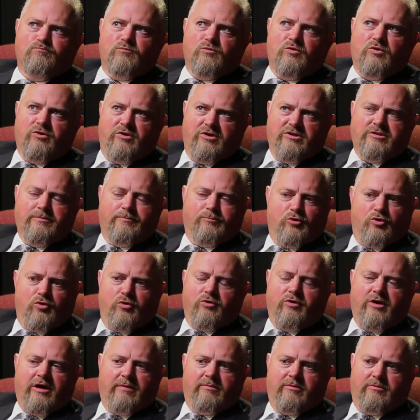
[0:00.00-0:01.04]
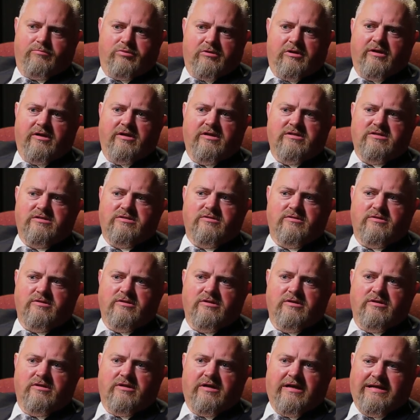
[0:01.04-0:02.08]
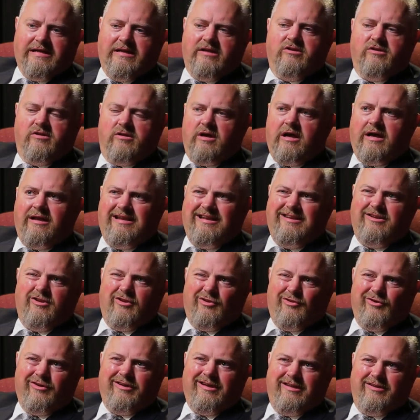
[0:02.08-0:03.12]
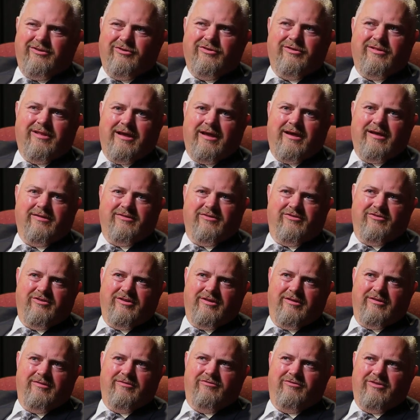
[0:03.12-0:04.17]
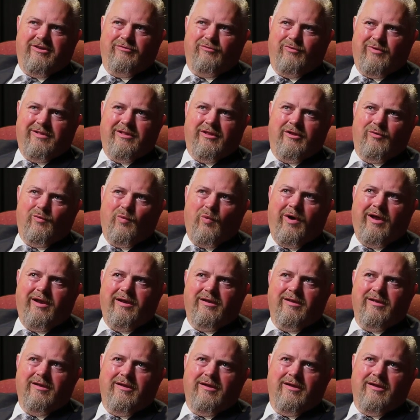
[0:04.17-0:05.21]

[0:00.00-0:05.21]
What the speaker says: There is a program in place. I need to look into that and see really what